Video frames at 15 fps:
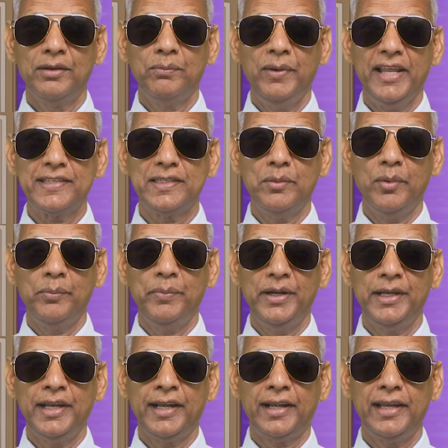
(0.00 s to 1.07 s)
Bless them
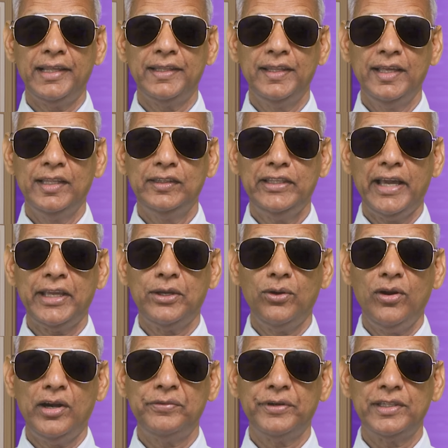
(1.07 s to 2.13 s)
abundantly. Thank
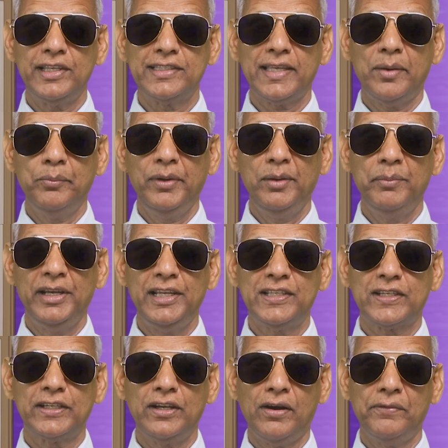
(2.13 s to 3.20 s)
you, Lord, for this humble
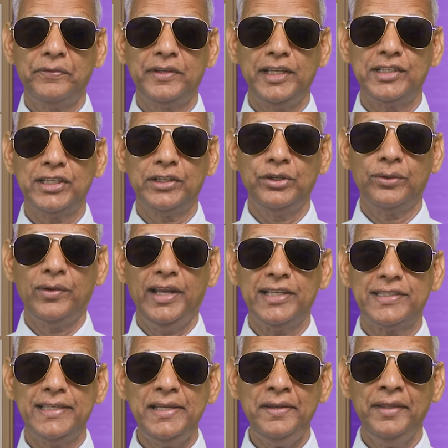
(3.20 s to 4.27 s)
ministry of teaching you a
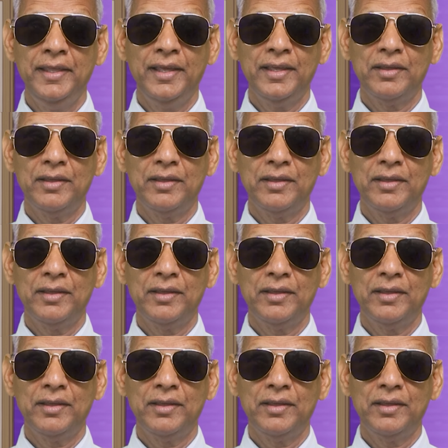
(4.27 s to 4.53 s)
lesson,